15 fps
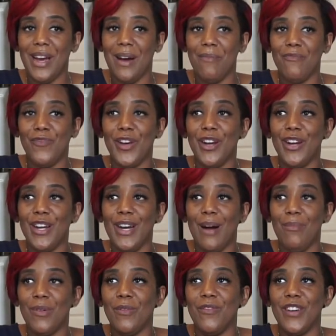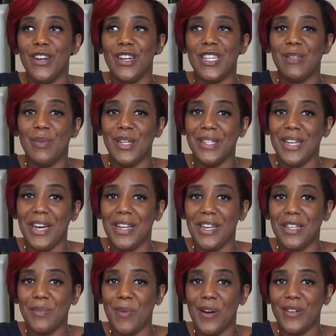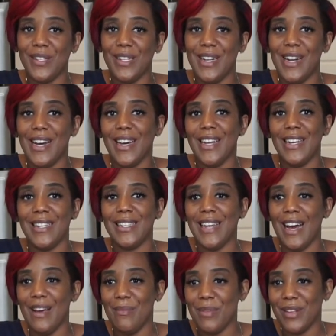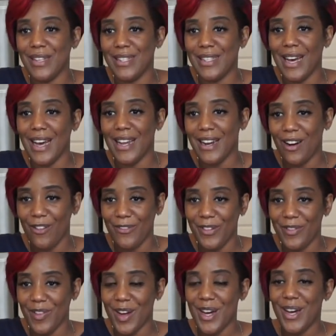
I'm a very spontaneous person, and I get excited off of